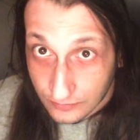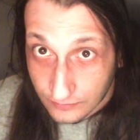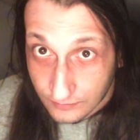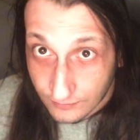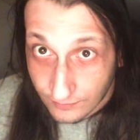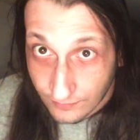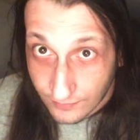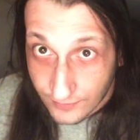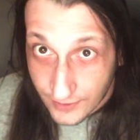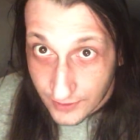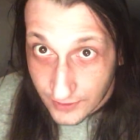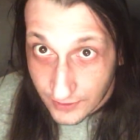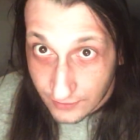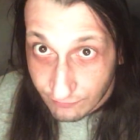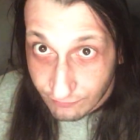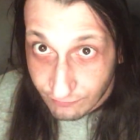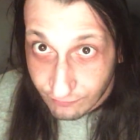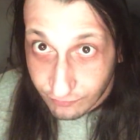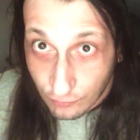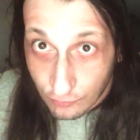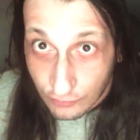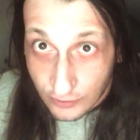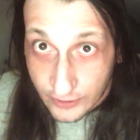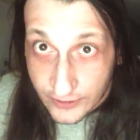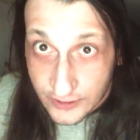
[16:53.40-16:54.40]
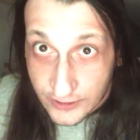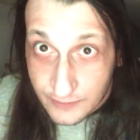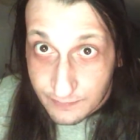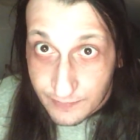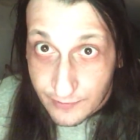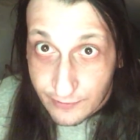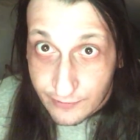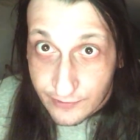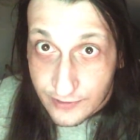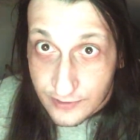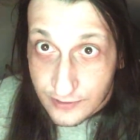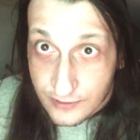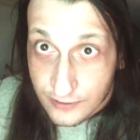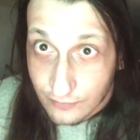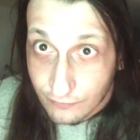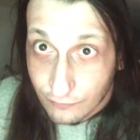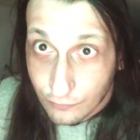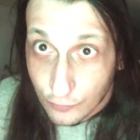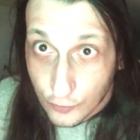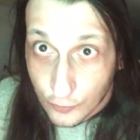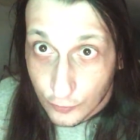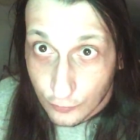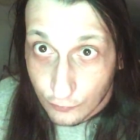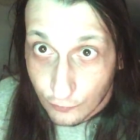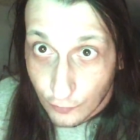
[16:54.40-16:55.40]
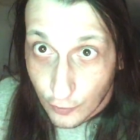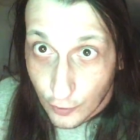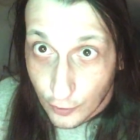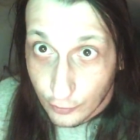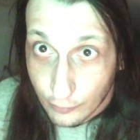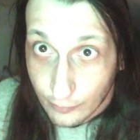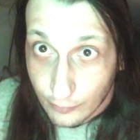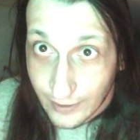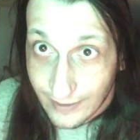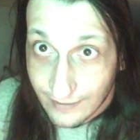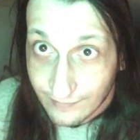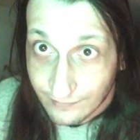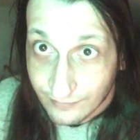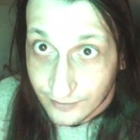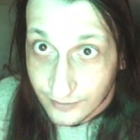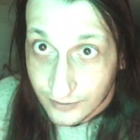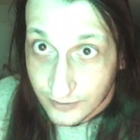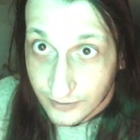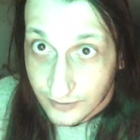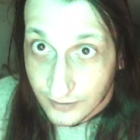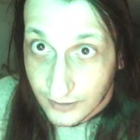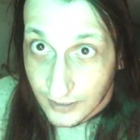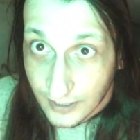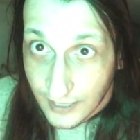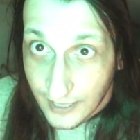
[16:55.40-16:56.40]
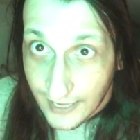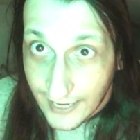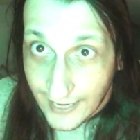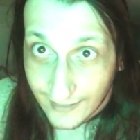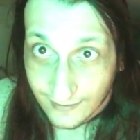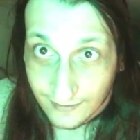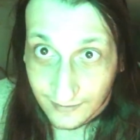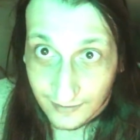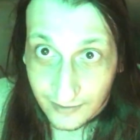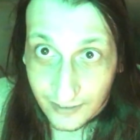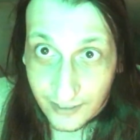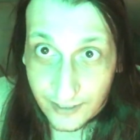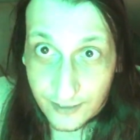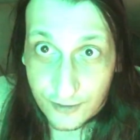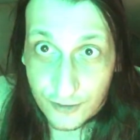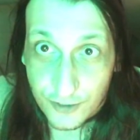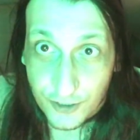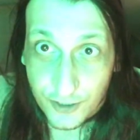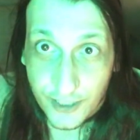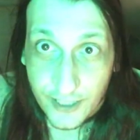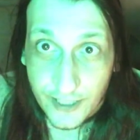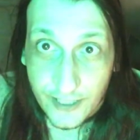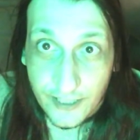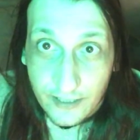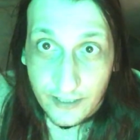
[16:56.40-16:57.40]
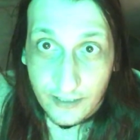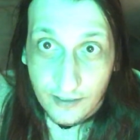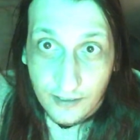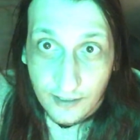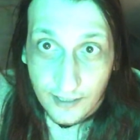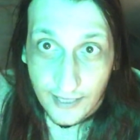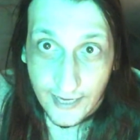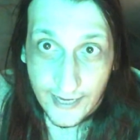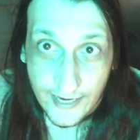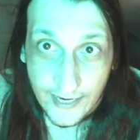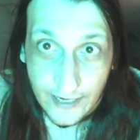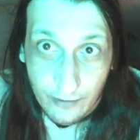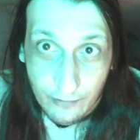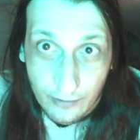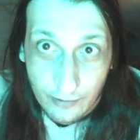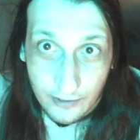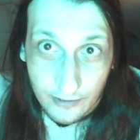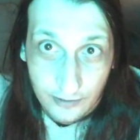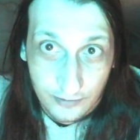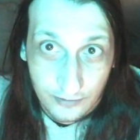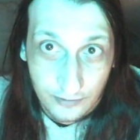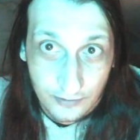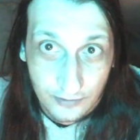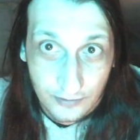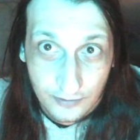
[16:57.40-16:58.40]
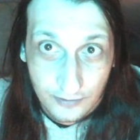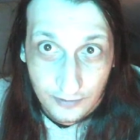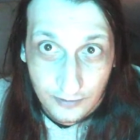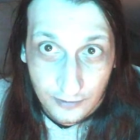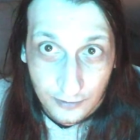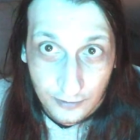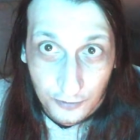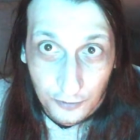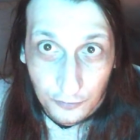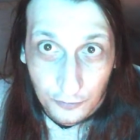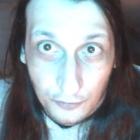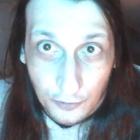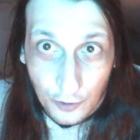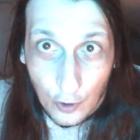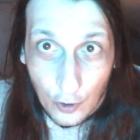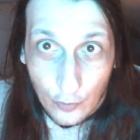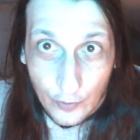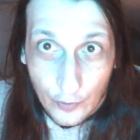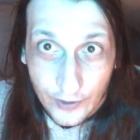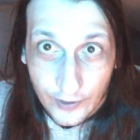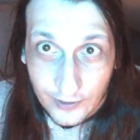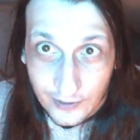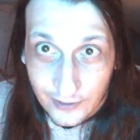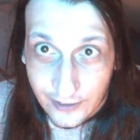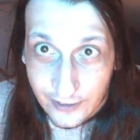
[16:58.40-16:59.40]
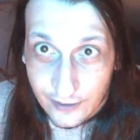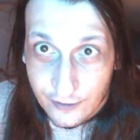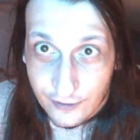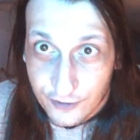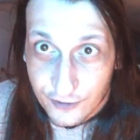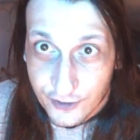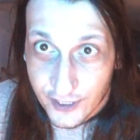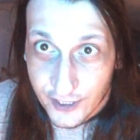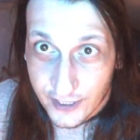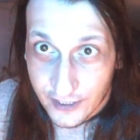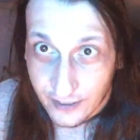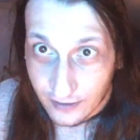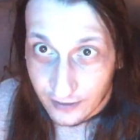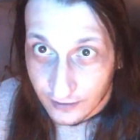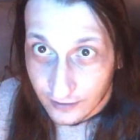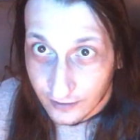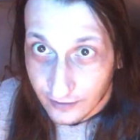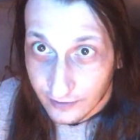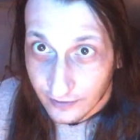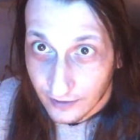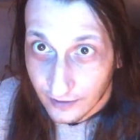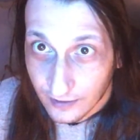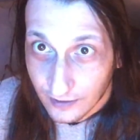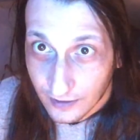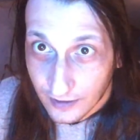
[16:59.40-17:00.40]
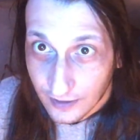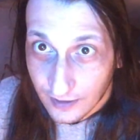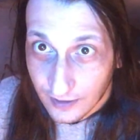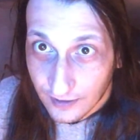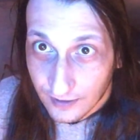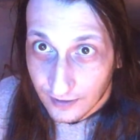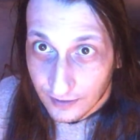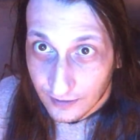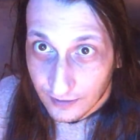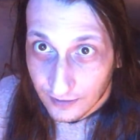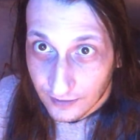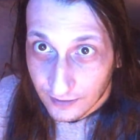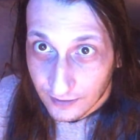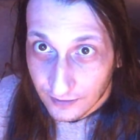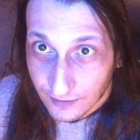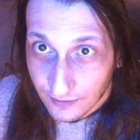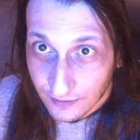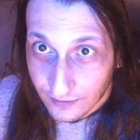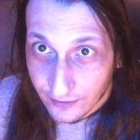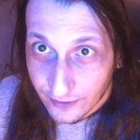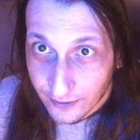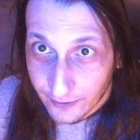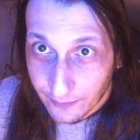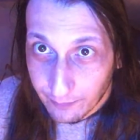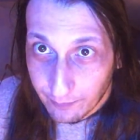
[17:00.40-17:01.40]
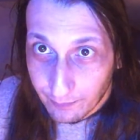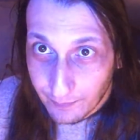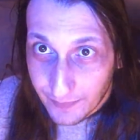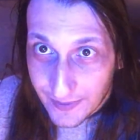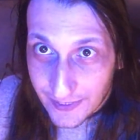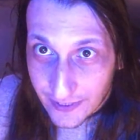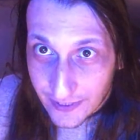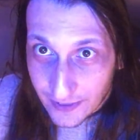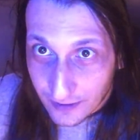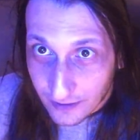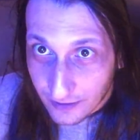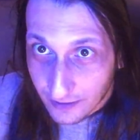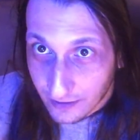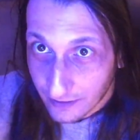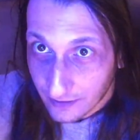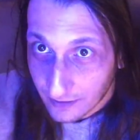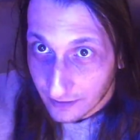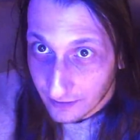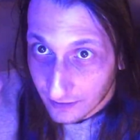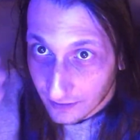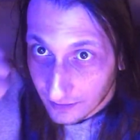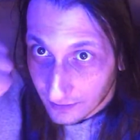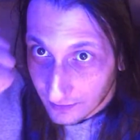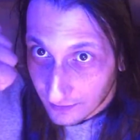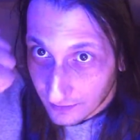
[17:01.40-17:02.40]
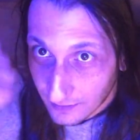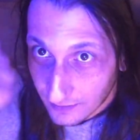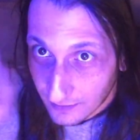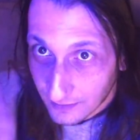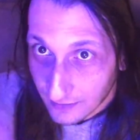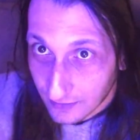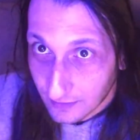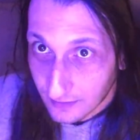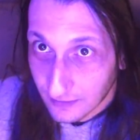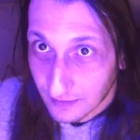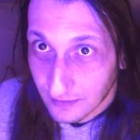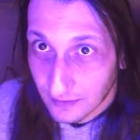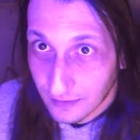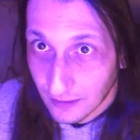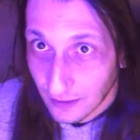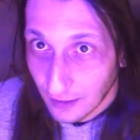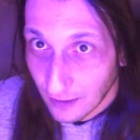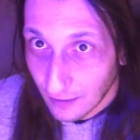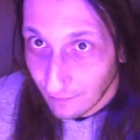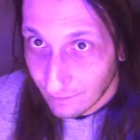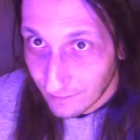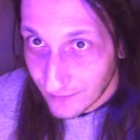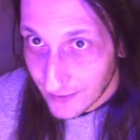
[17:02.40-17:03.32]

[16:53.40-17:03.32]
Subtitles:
The full experience of World of Warcraft at Lich King era, heroic Lich King, the peak of